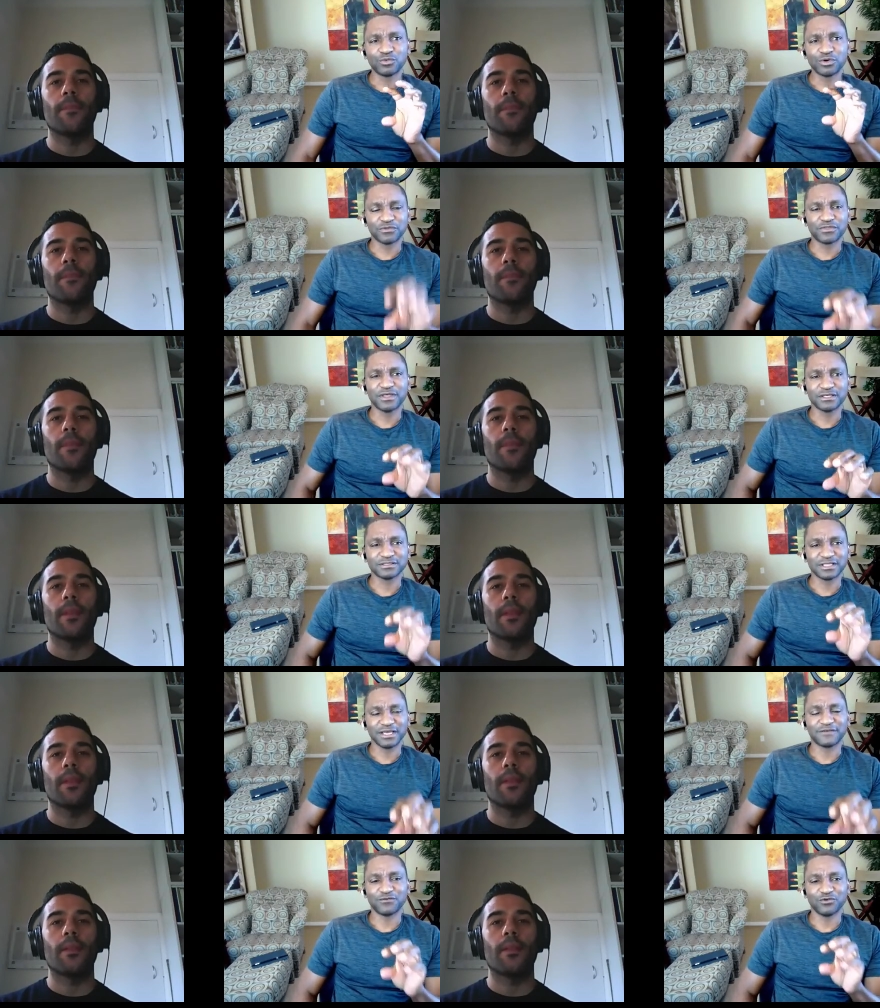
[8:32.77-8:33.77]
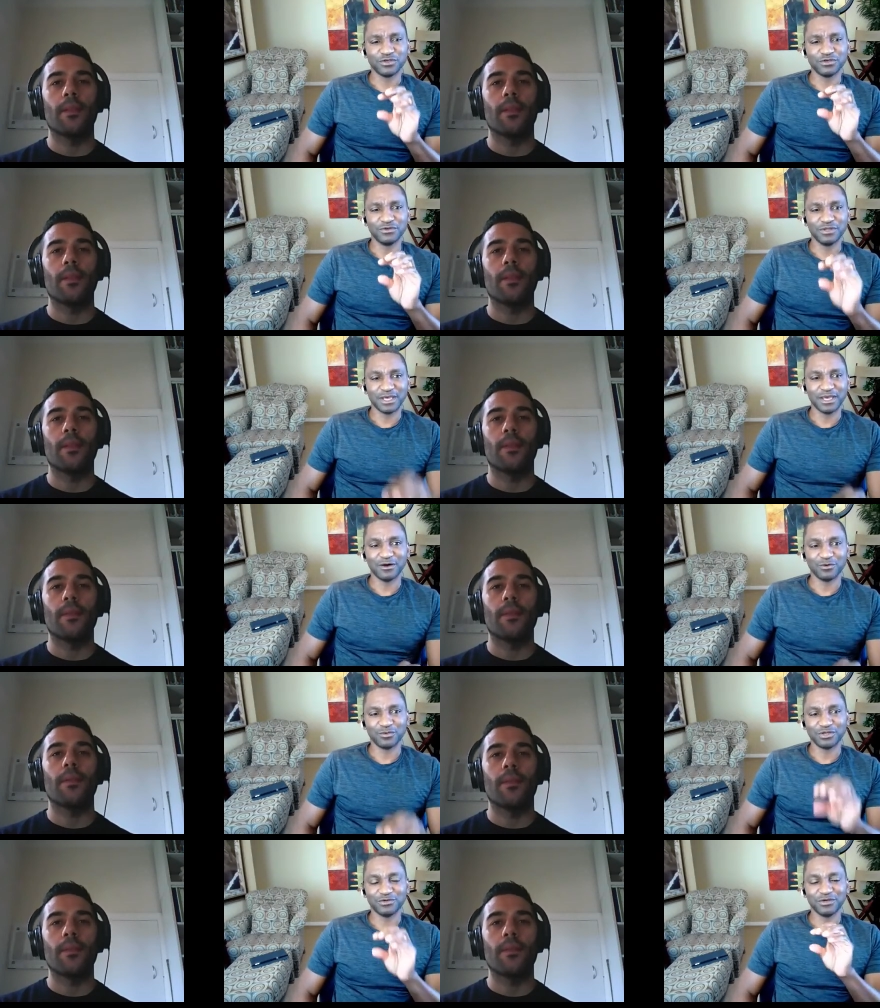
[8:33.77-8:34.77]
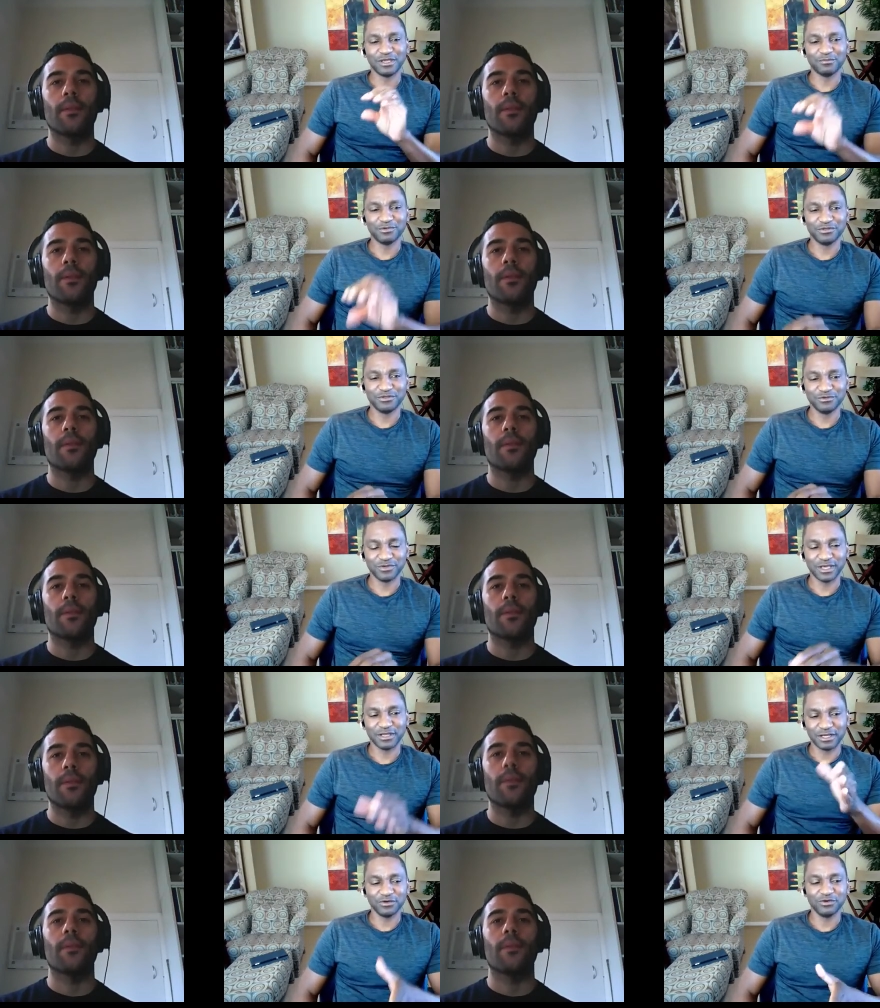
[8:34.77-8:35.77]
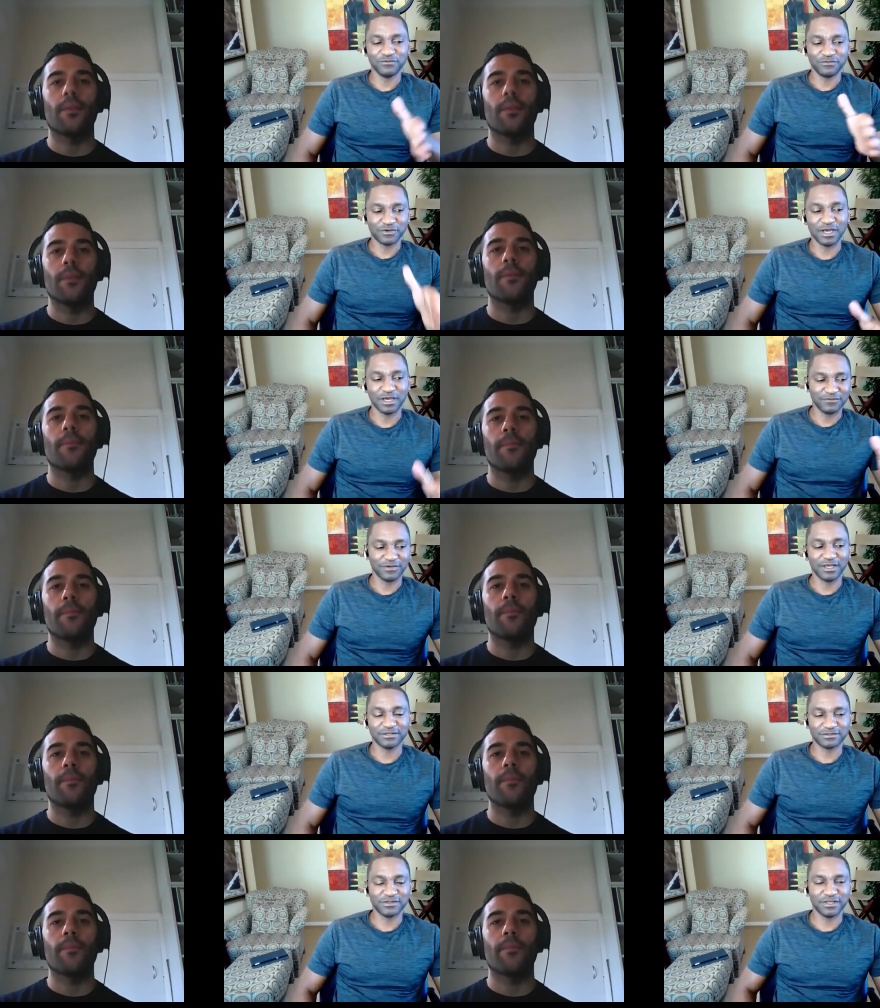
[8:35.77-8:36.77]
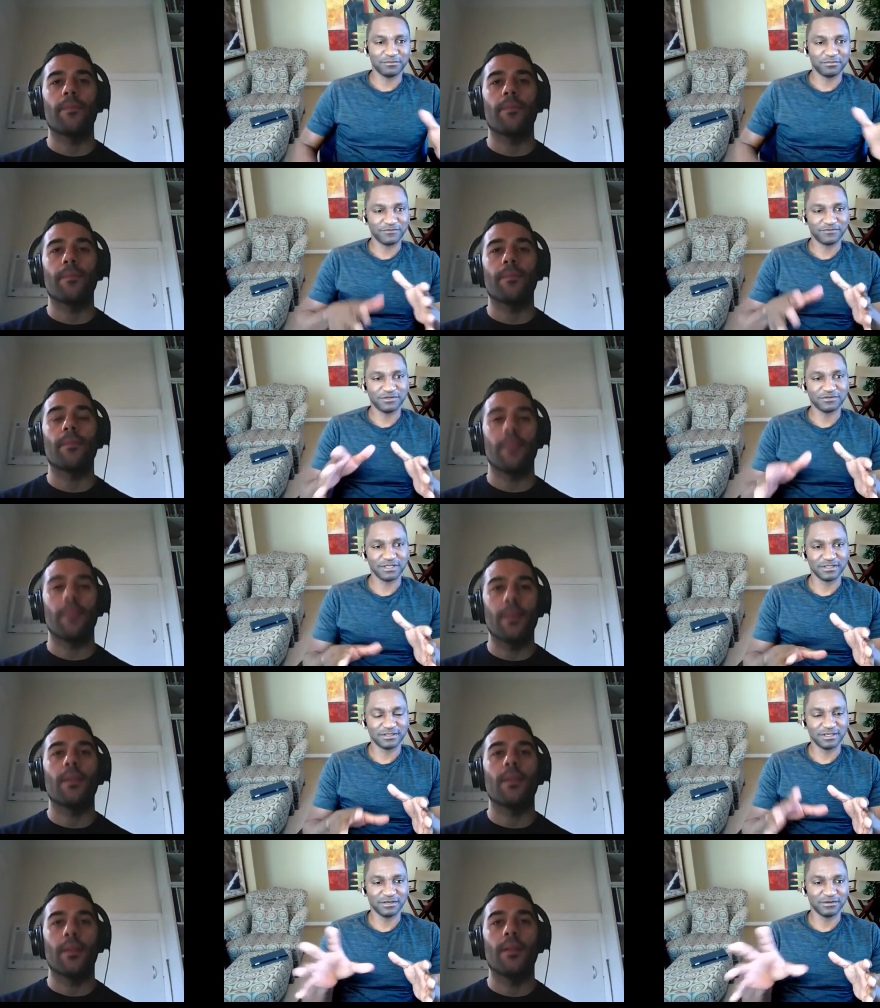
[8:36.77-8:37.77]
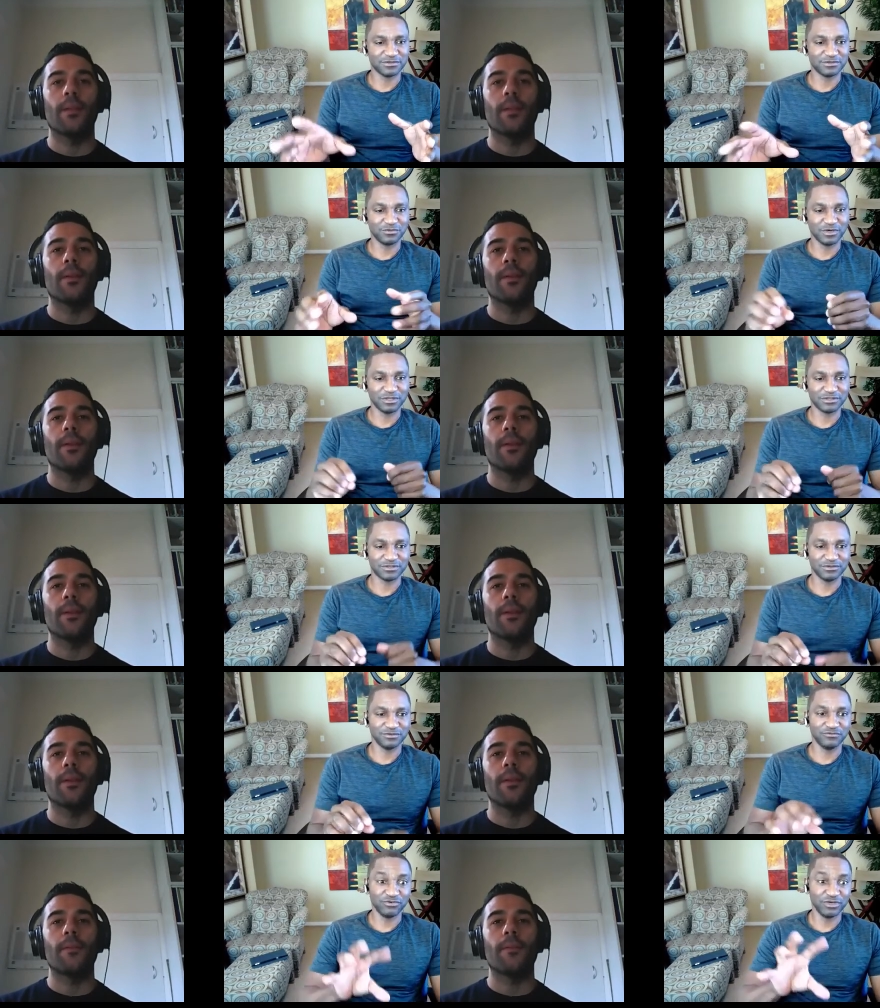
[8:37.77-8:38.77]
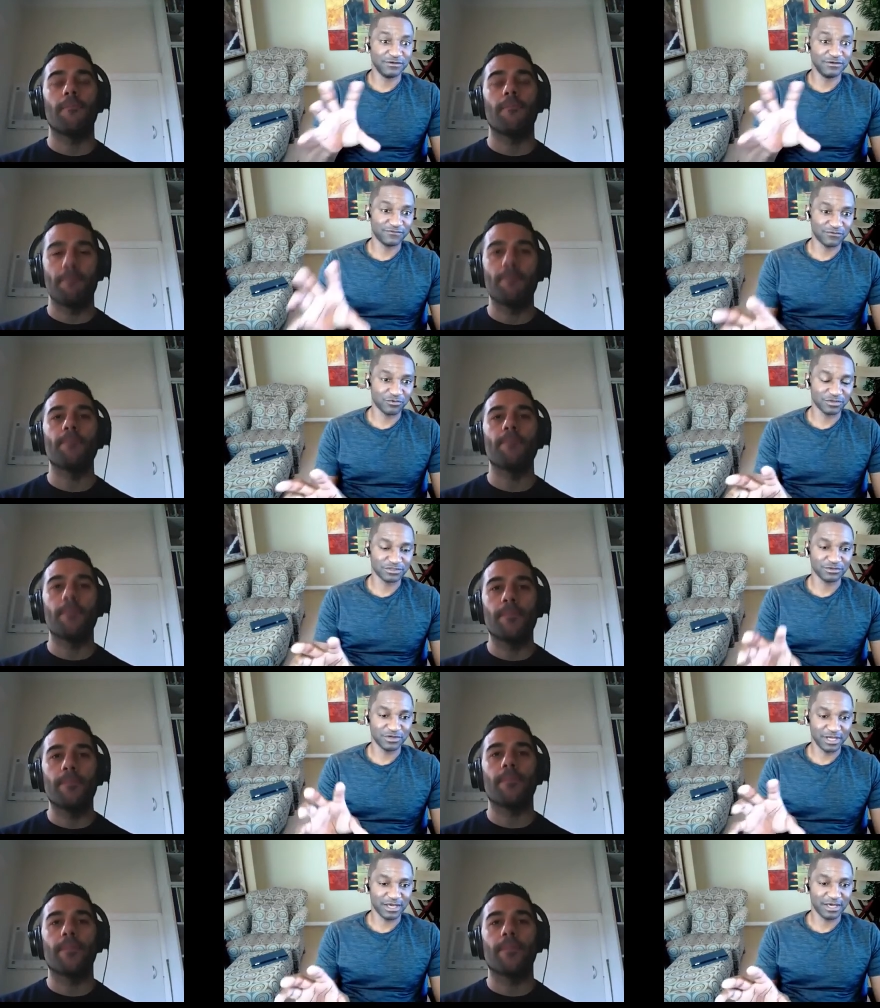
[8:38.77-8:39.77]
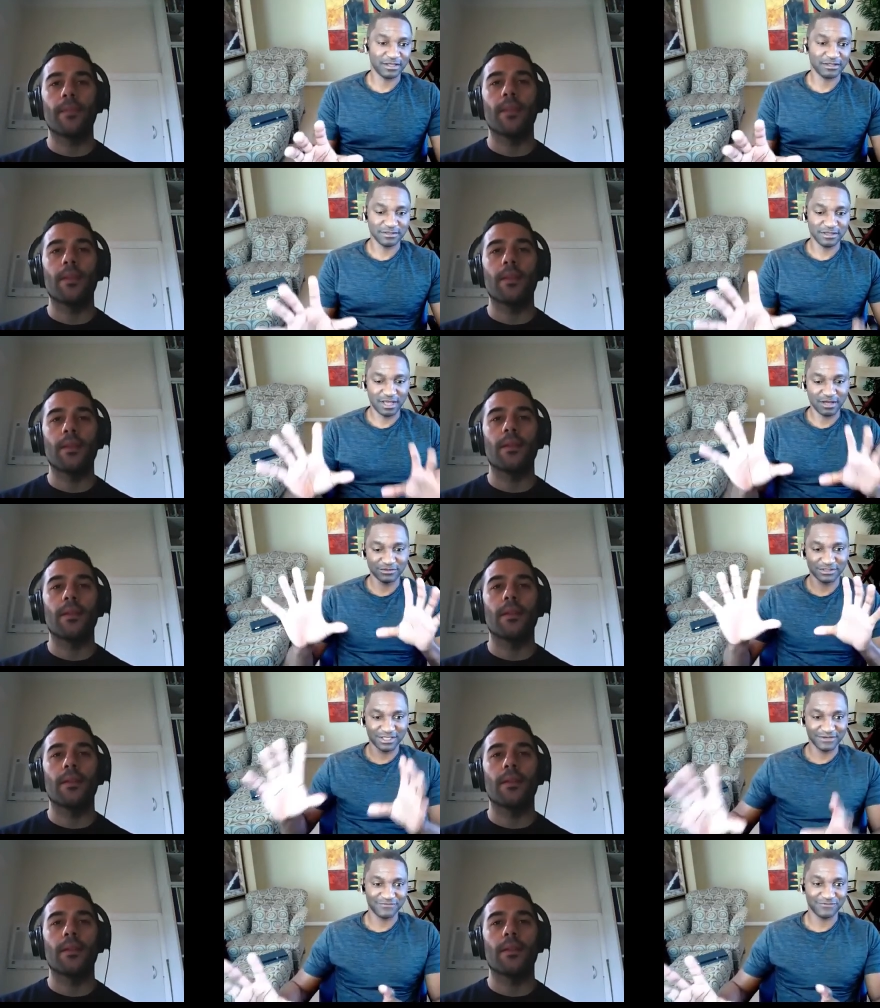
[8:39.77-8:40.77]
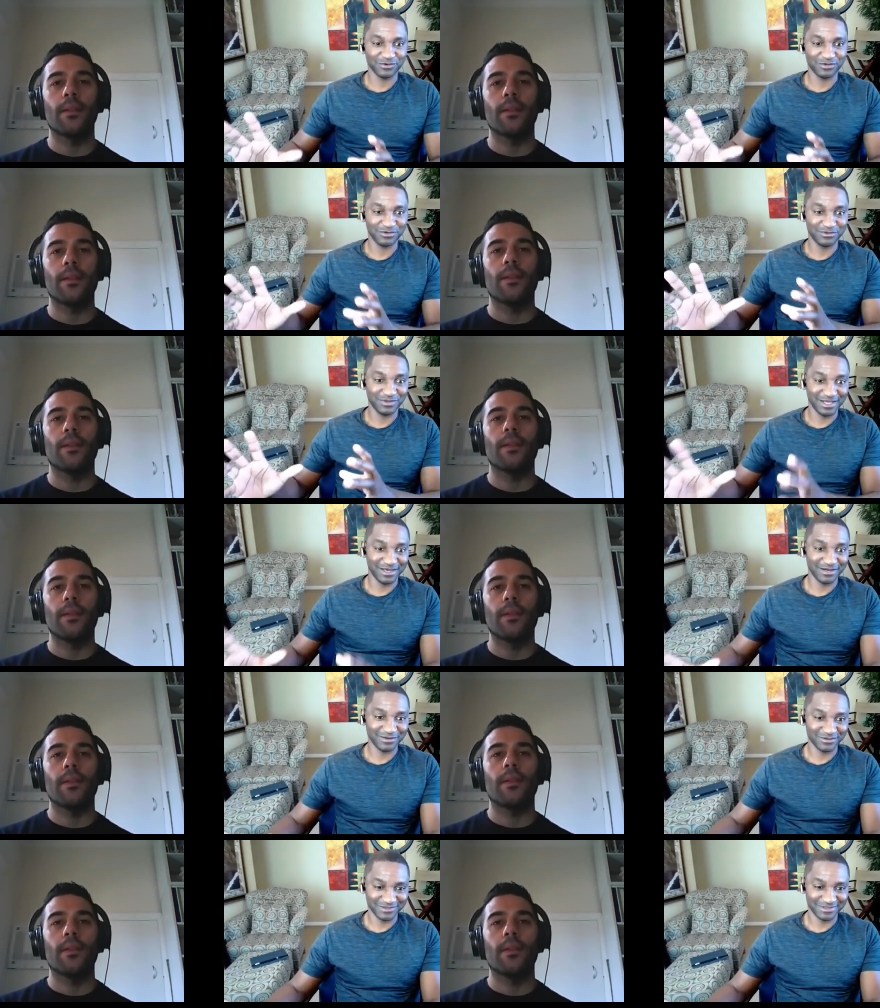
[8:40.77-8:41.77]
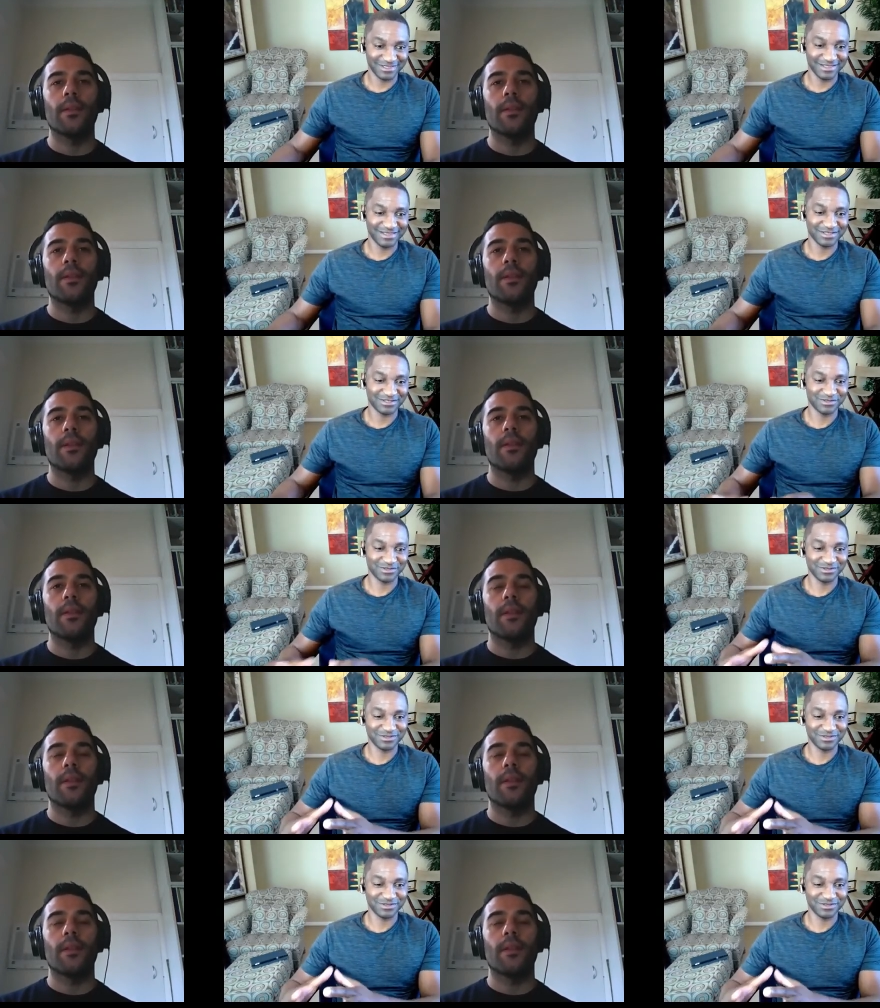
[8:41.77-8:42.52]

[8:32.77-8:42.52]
Speaker 1: what are things like for you now? What are you able to do now? I know you've kind of answered that, but if there's anything else you want to reinforce or add, how's life for you now that